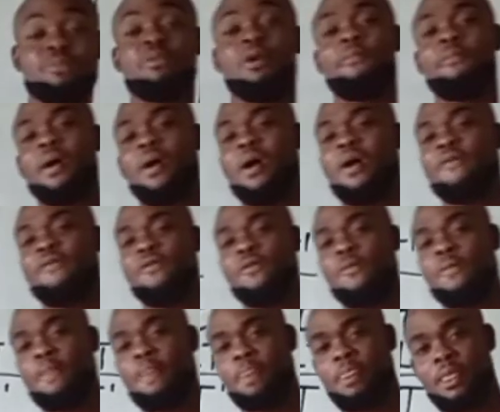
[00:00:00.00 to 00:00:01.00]
is more
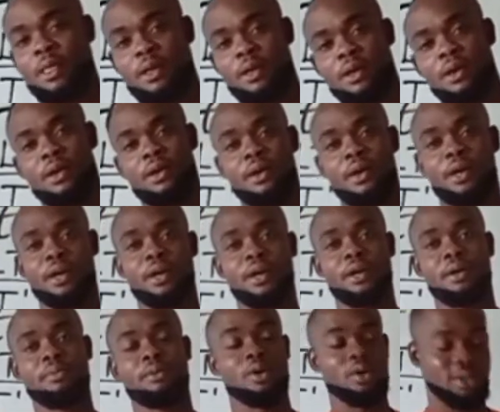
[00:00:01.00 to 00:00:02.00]
powerful
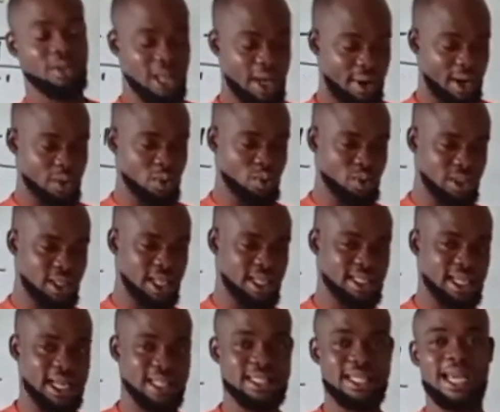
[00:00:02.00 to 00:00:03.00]
because that one
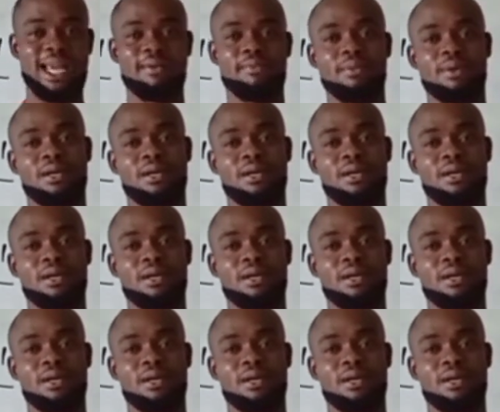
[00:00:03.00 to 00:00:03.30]
uses lesser